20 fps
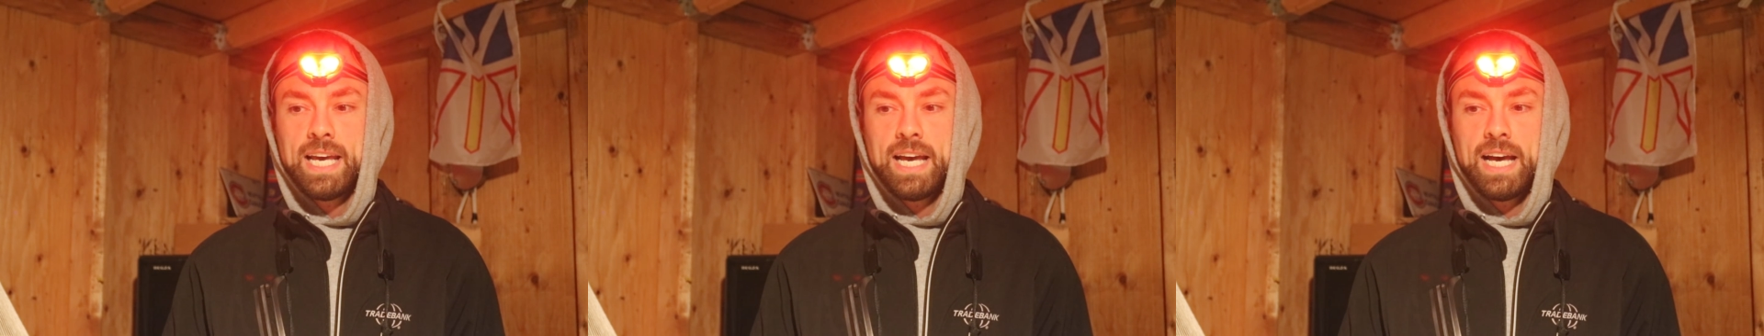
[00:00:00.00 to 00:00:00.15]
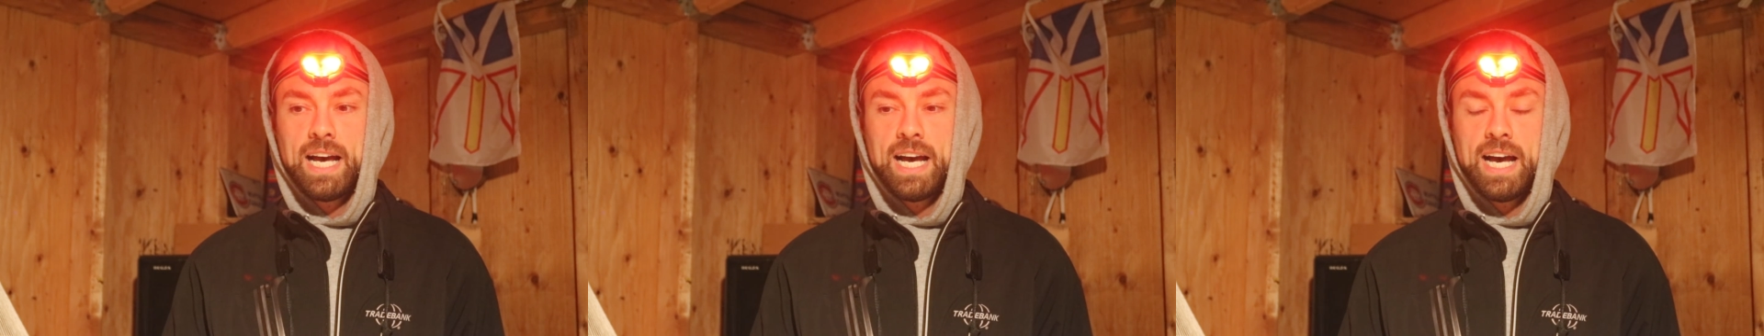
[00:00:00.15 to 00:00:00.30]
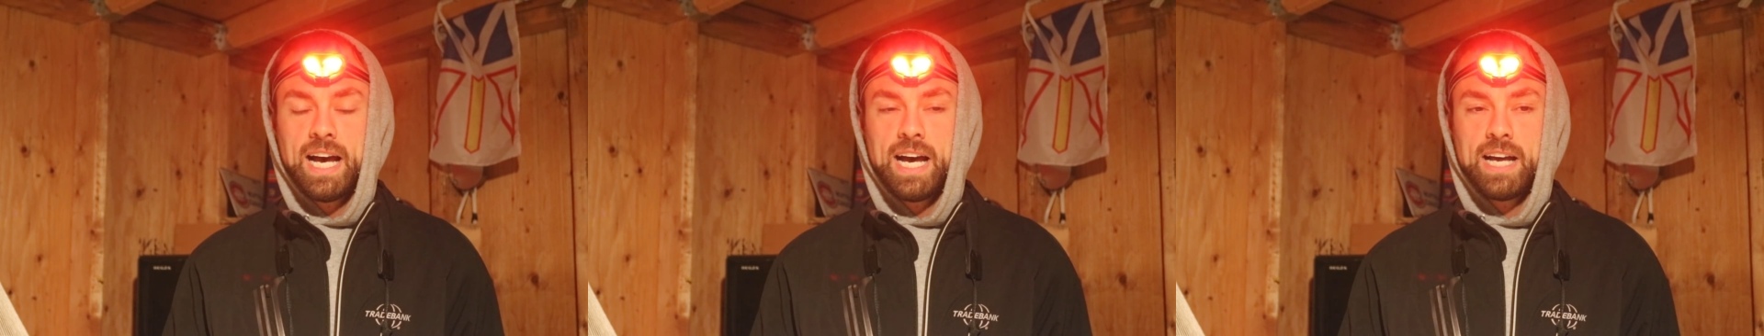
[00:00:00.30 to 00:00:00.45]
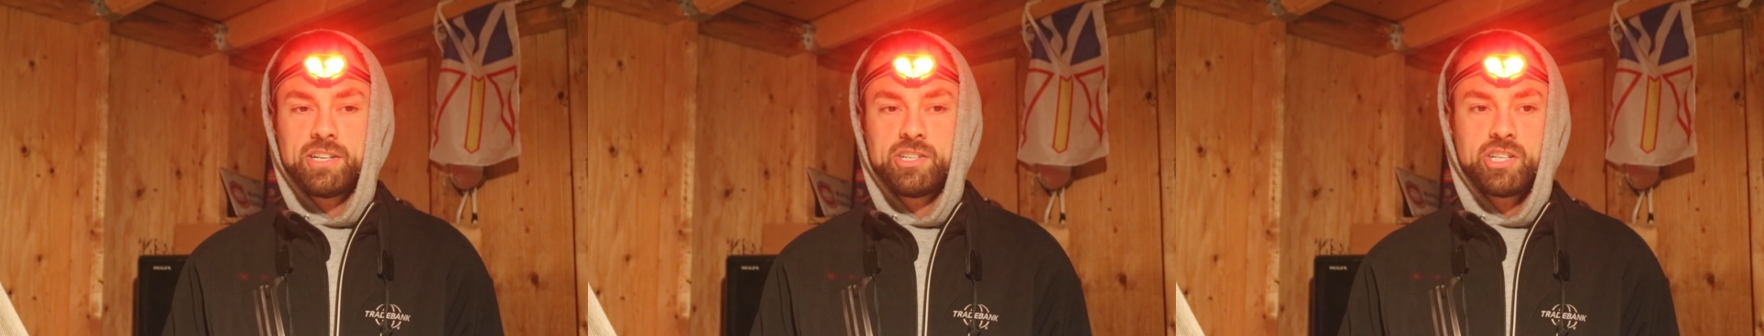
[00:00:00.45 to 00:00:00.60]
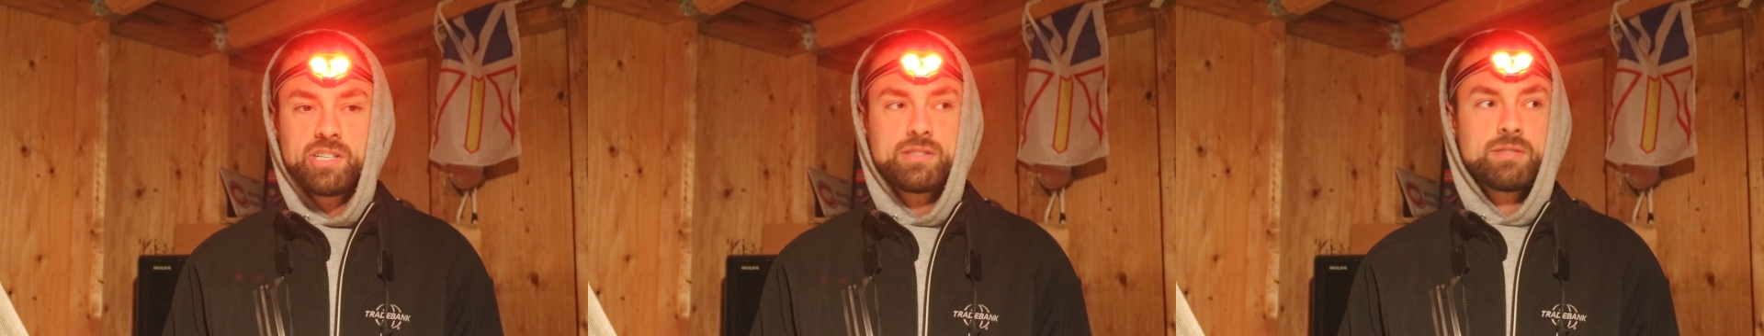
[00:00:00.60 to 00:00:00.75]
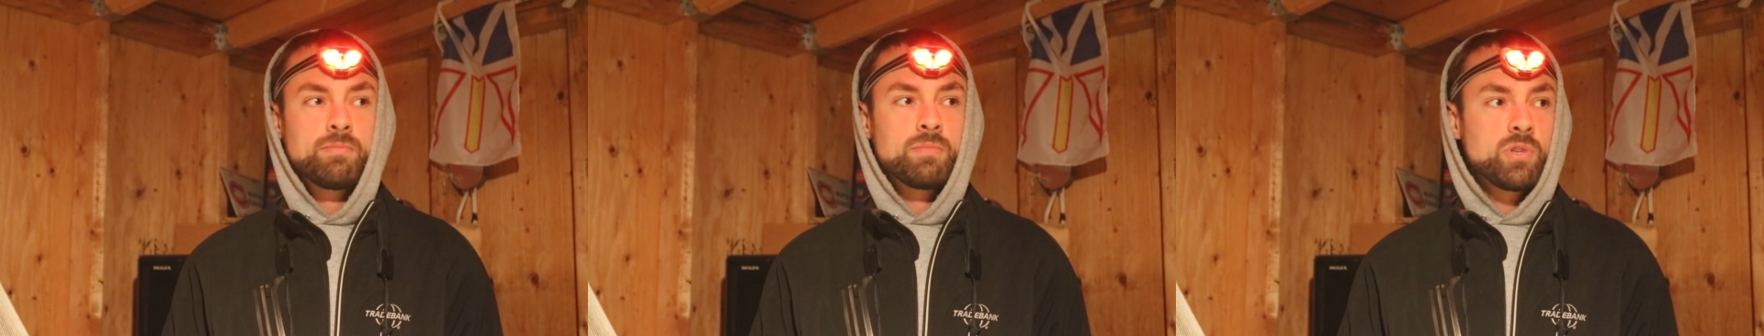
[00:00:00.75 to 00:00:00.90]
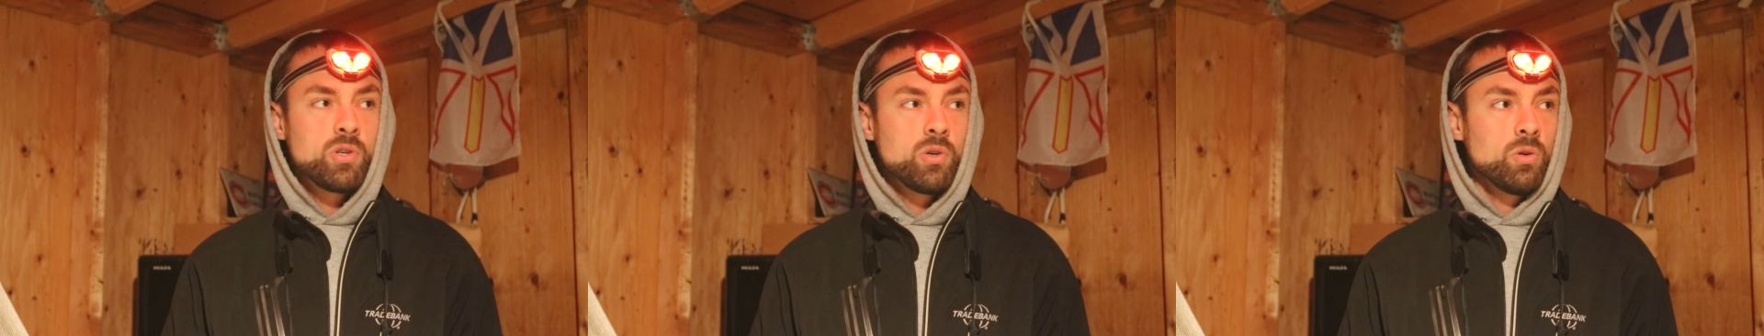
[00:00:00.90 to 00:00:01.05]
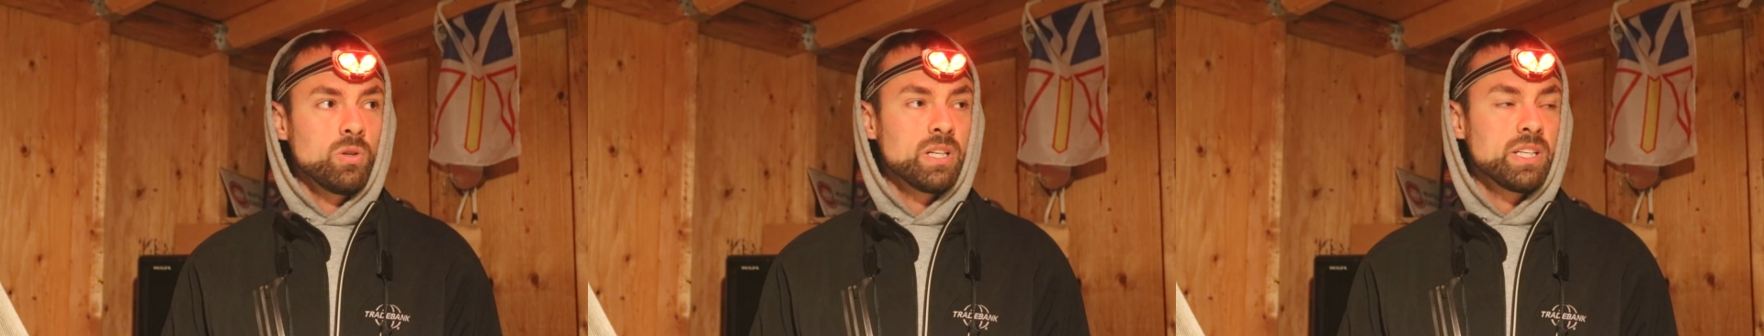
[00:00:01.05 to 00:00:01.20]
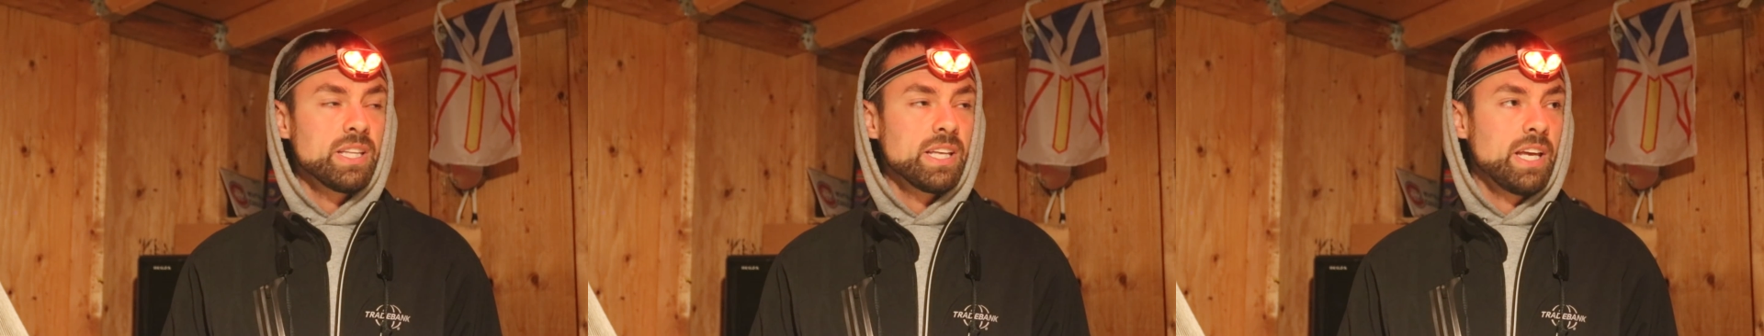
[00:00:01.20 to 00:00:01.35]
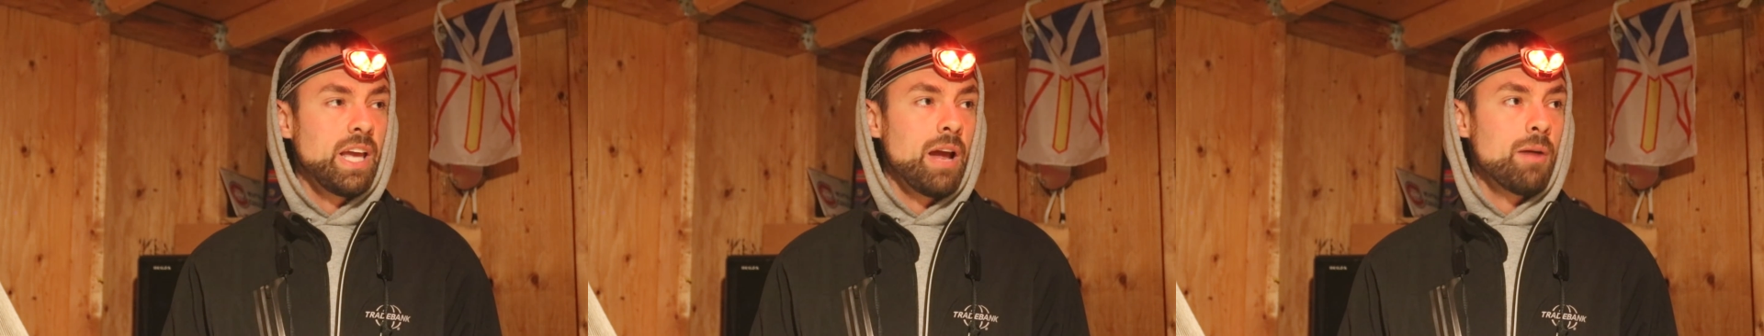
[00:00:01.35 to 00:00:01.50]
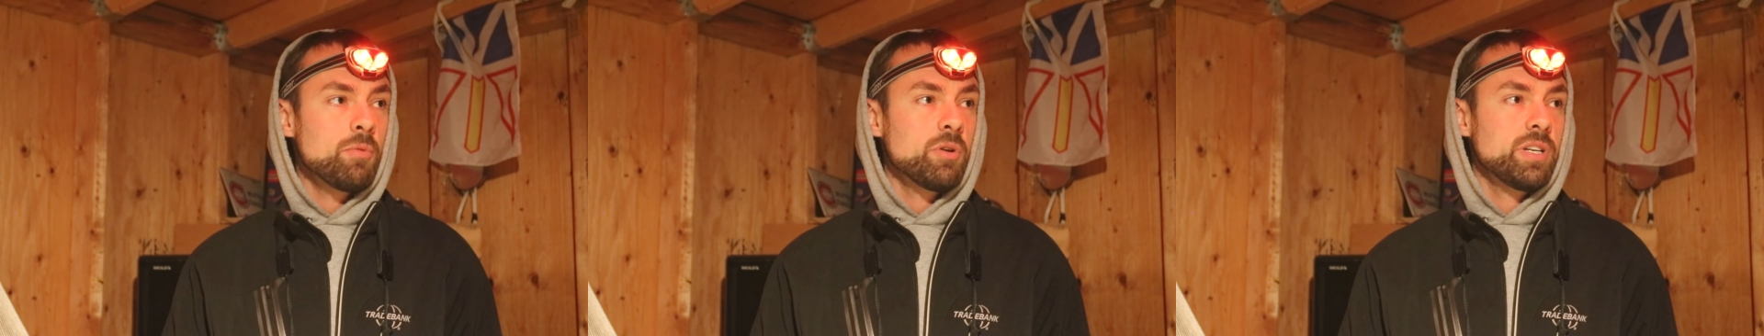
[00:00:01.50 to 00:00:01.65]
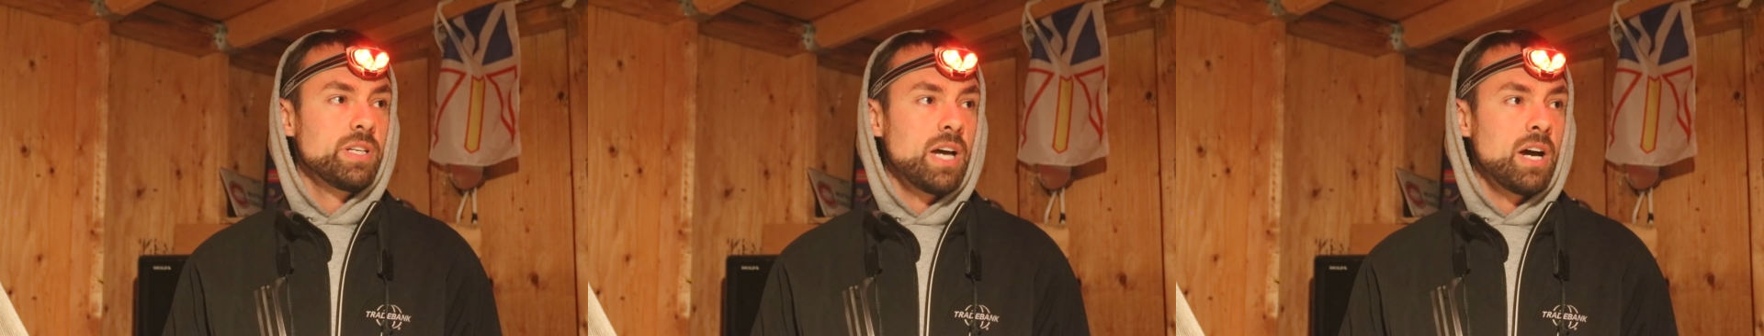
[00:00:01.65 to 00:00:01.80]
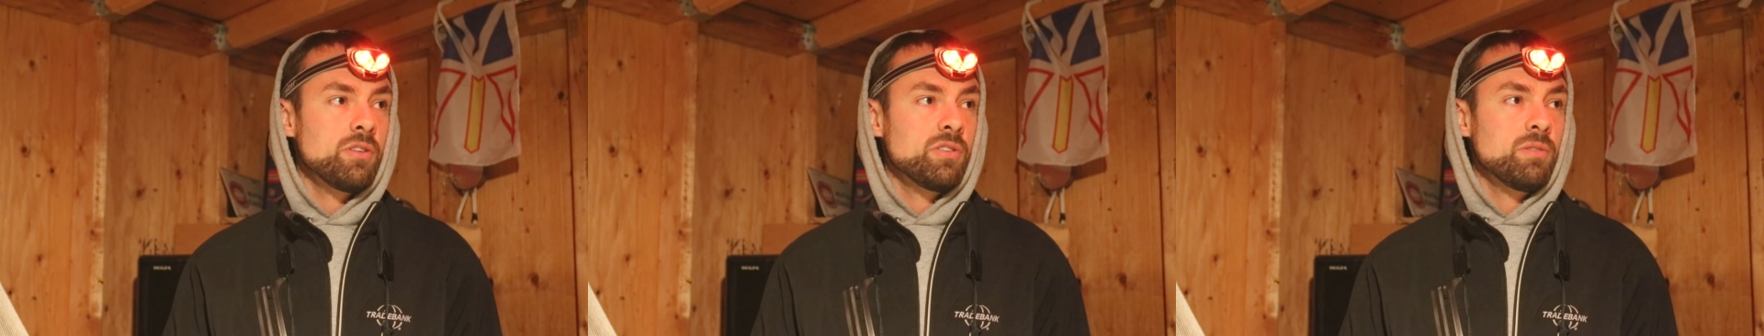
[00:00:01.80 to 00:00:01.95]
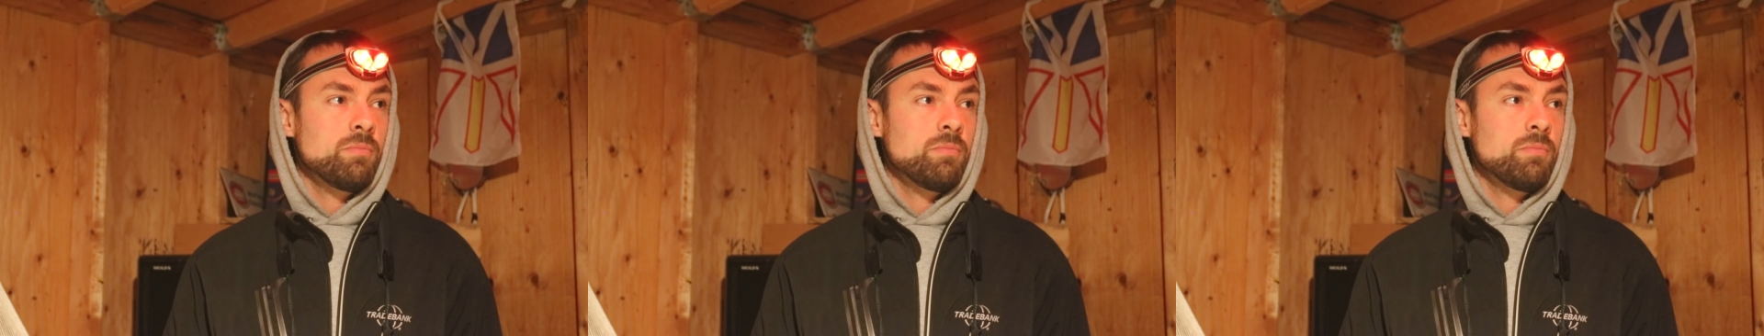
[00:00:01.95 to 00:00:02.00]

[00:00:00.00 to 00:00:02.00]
uh, just cooling the camera down